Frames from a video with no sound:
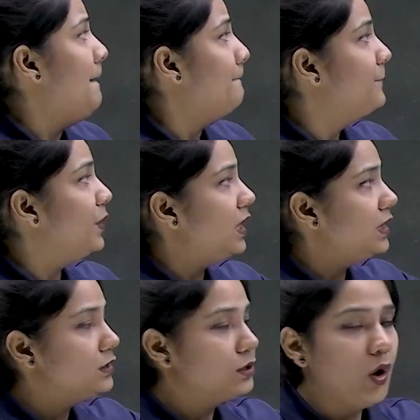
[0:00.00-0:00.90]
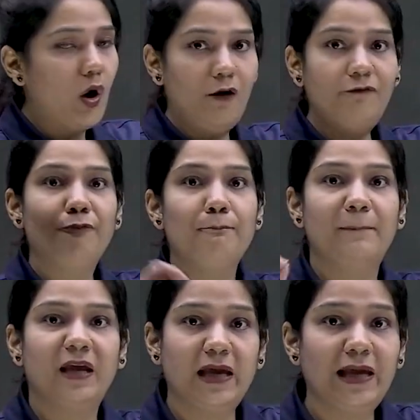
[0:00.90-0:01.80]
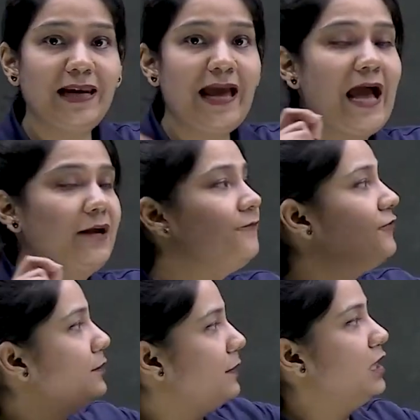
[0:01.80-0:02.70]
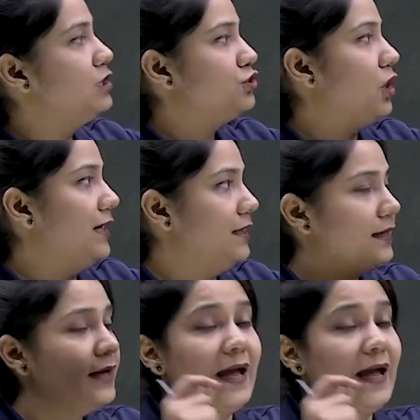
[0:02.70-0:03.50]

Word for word: birth of male and female child